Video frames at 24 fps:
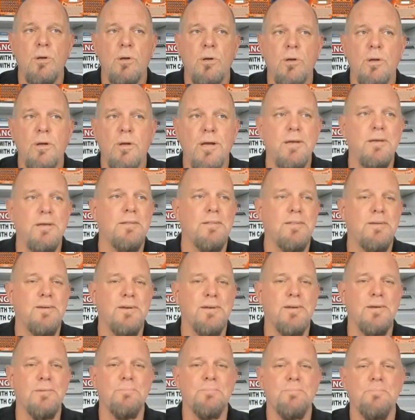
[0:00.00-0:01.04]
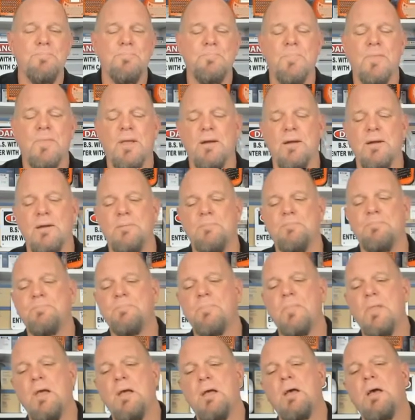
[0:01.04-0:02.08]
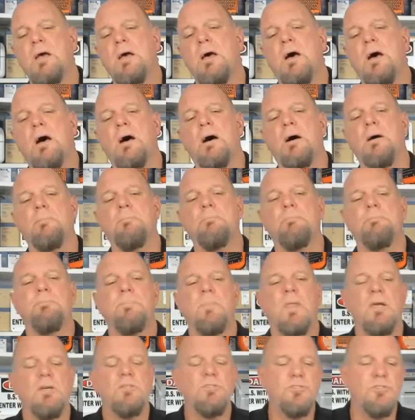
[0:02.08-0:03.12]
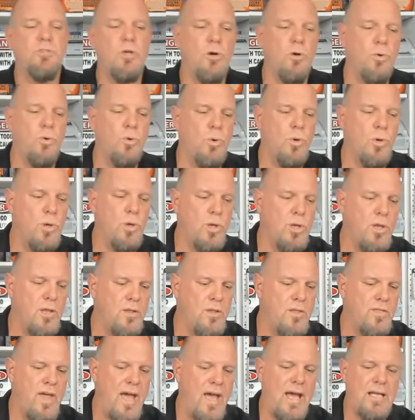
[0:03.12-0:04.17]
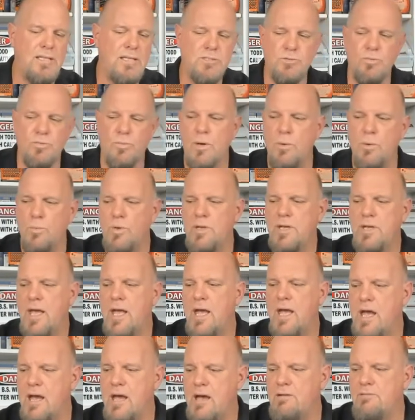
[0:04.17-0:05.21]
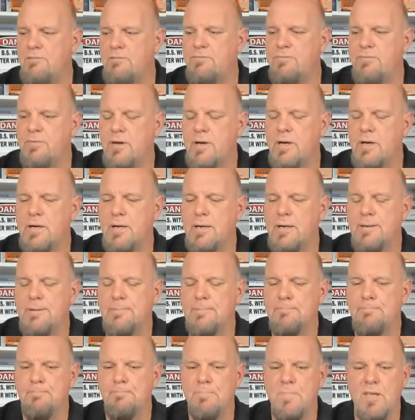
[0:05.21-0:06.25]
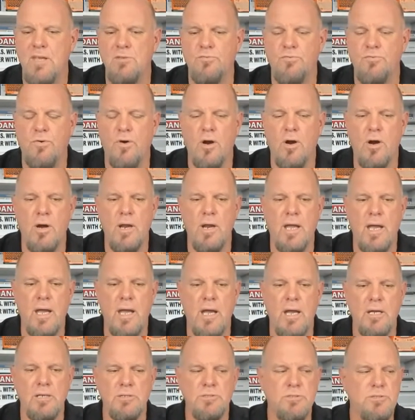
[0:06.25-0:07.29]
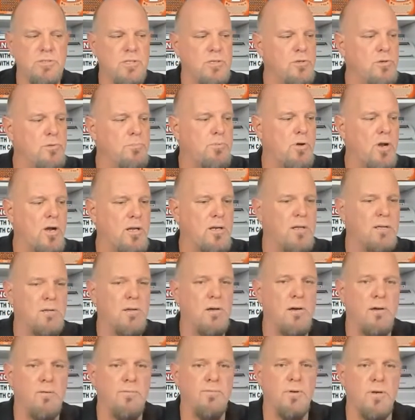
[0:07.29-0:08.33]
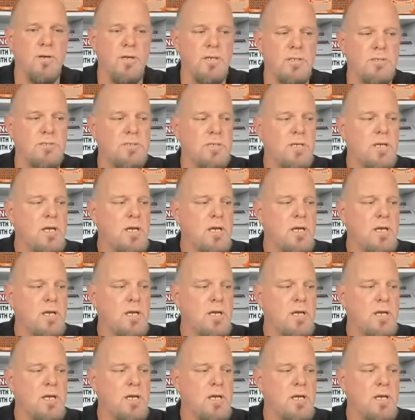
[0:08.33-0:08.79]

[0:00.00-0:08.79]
Hey, there I am. All right. So that's what we have as far as the new product offerings.